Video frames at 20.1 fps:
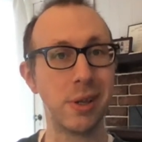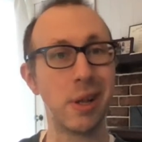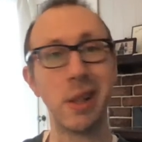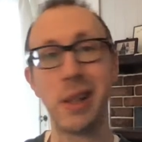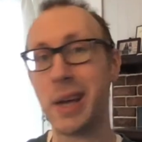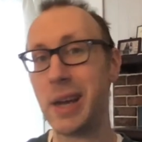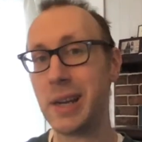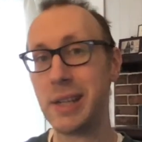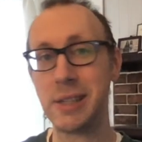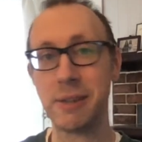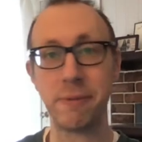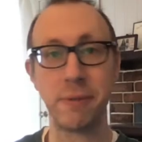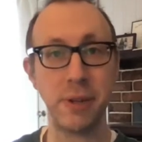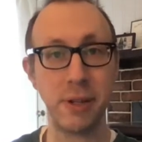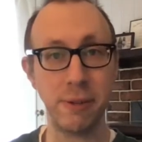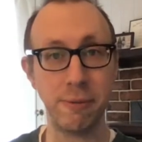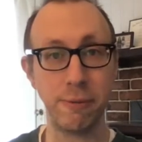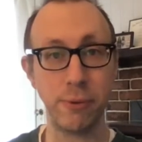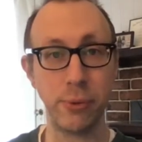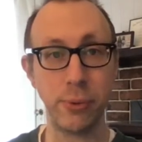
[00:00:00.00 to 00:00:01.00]
a lot of different
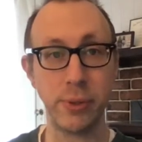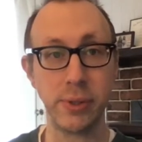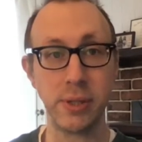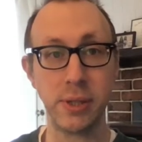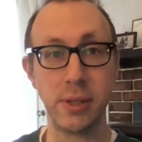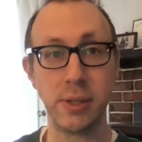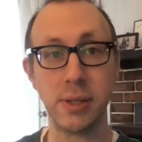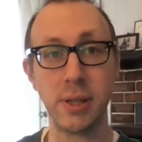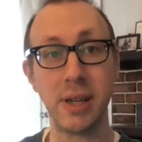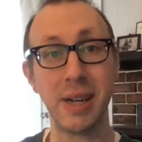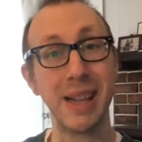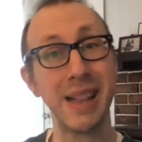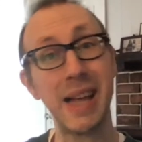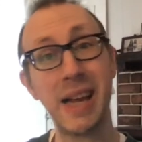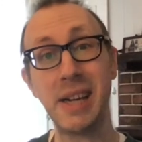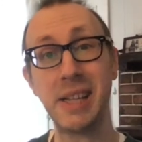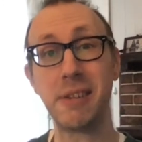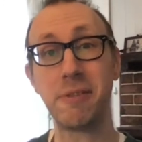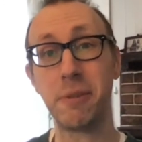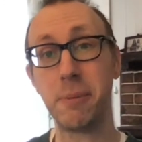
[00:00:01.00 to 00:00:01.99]
influences, and a lot
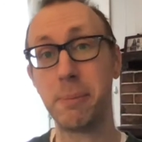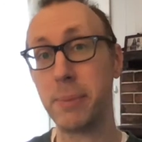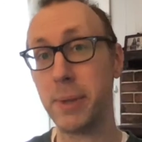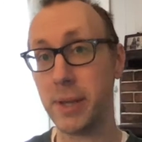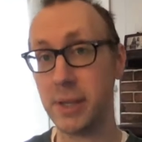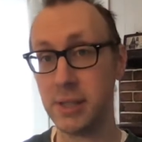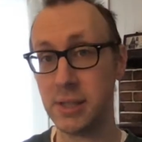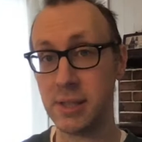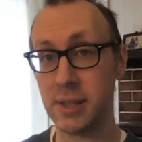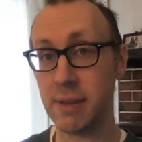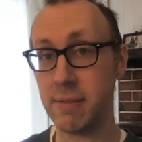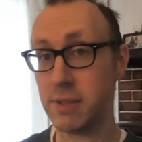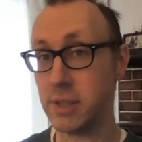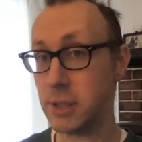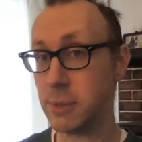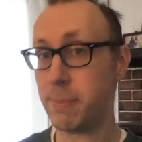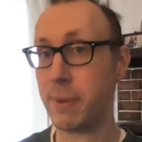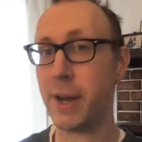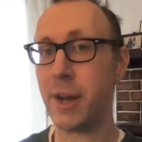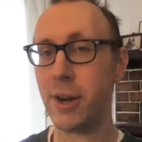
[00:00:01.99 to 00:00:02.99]
of different places have
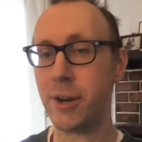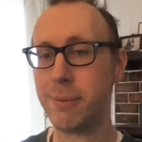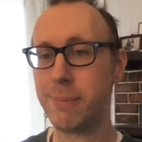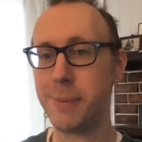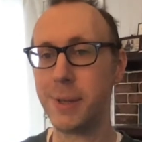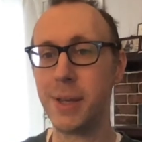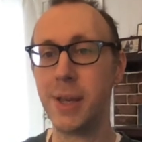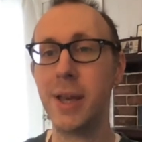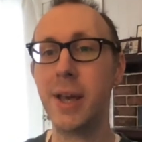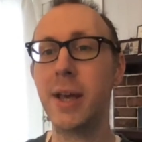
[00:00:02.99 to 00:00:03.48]
inspired me.